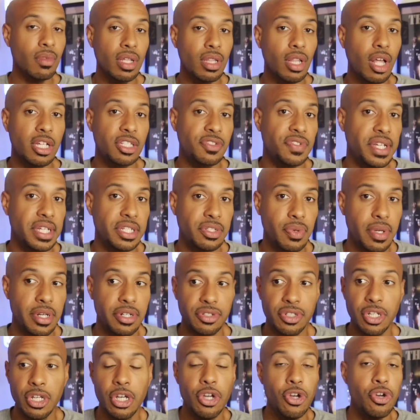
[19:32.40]
Las Vegas
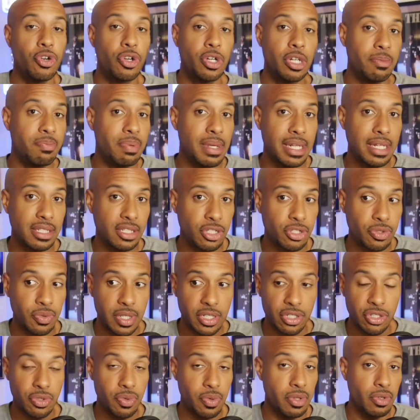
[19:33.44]
Raiders, who could be in a
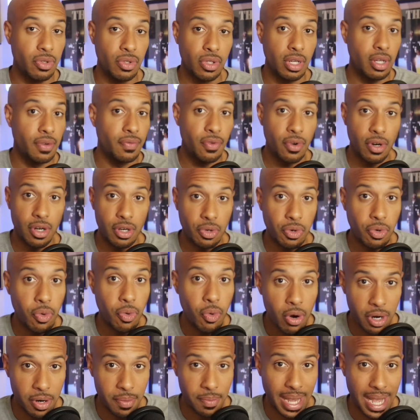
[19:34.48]
situation where they're looking for a new
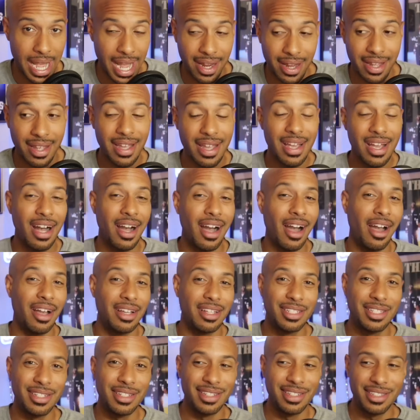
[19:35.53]
quarterback
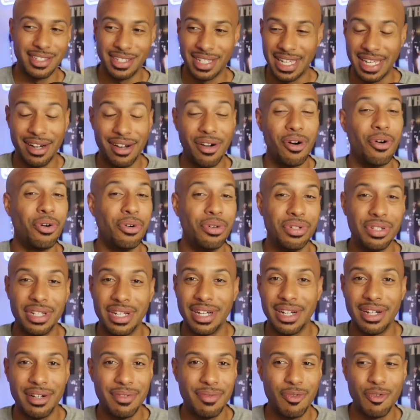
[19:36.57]
to get a hold
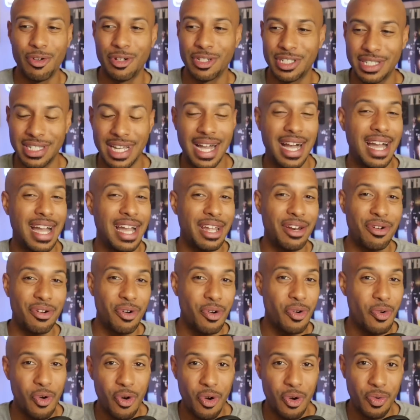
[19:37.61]
of or sign
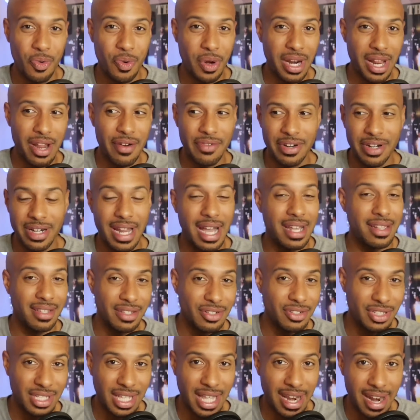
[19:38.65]
or whatever. Not that
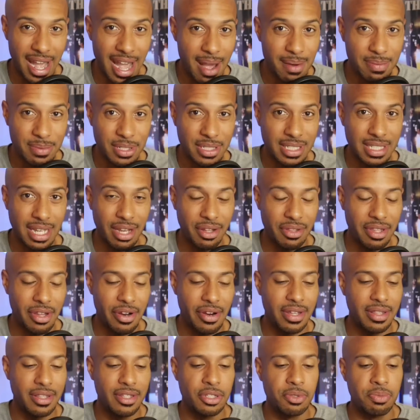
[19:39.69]
there's a lot of options out
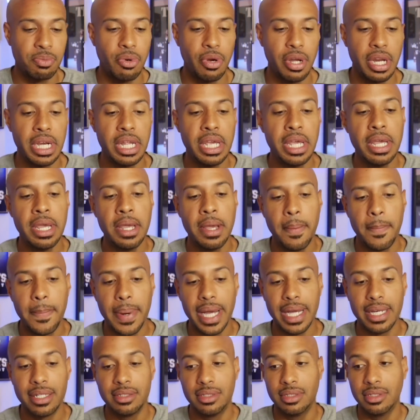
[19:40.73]
there at this point,
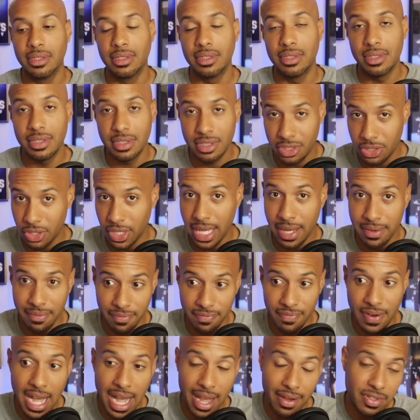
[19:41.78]
but so
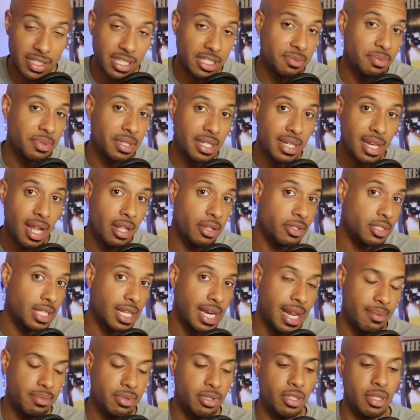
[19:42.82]
that $5-6 million
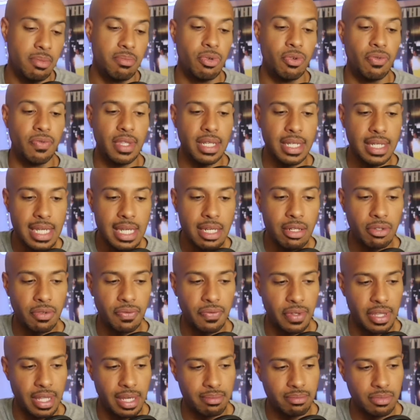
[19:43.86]
can absolutely move the needle
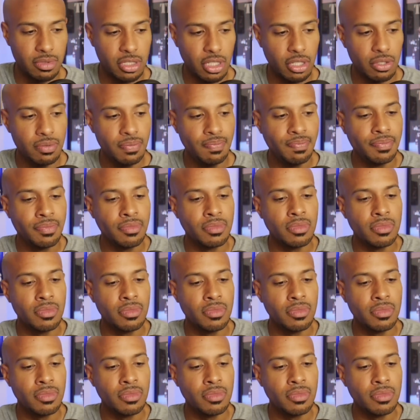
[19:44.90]
for them. So